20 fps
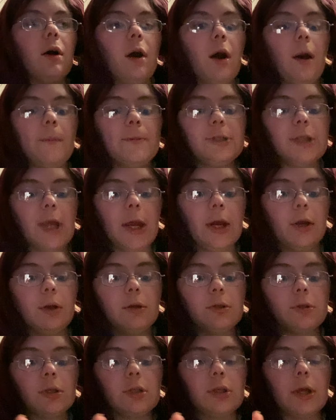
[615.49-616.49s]

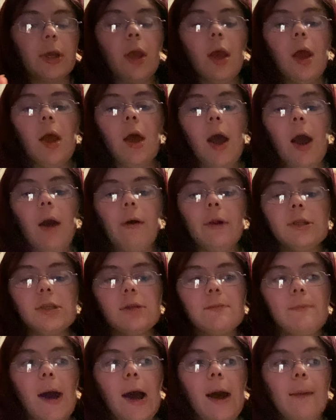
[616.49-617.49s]
upstairs, because, like, how
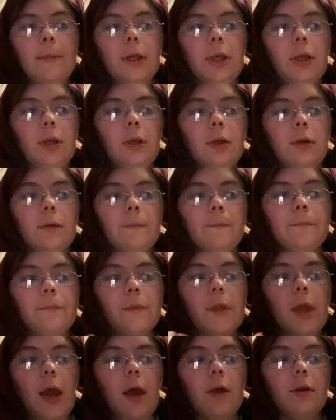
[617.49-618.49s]
does mommy
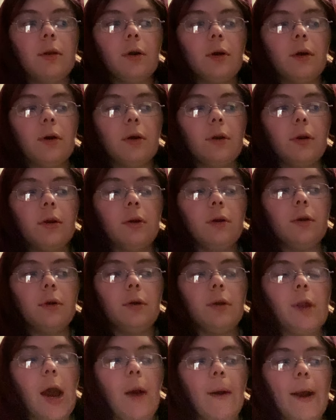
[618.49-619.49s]
and her
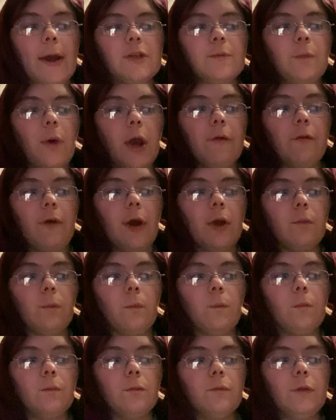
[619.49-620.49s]
now ex-boyfriend
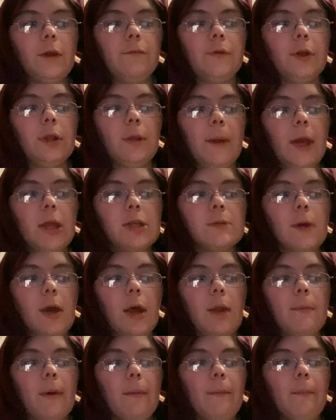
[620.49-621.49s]
lived in the
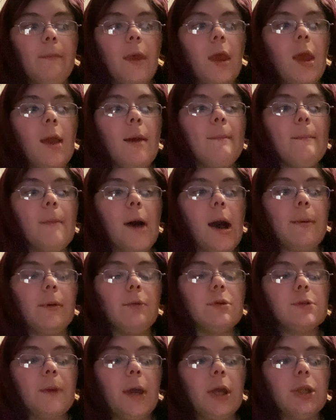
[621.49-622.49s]
basement, and mommy
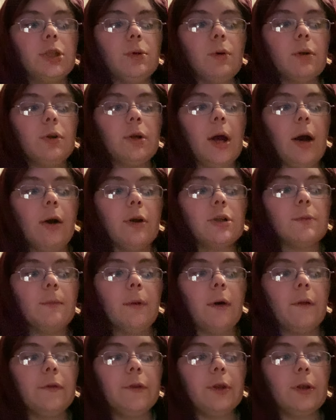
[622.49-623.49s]
was paying $200 a
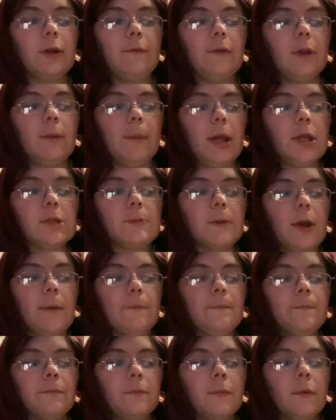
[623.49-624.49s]
month to live in the
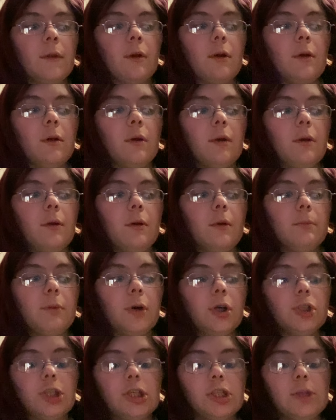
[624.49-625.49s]
basement,
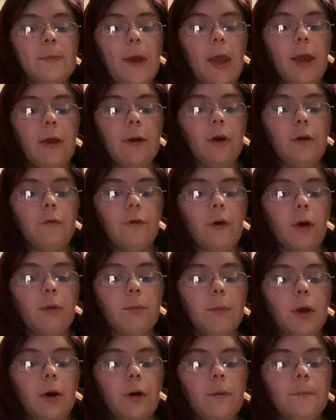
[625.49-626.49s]
plus just to pay her
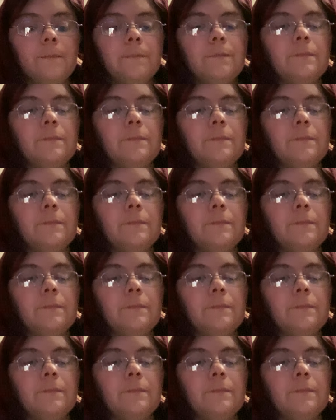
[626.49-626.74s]
phone bill,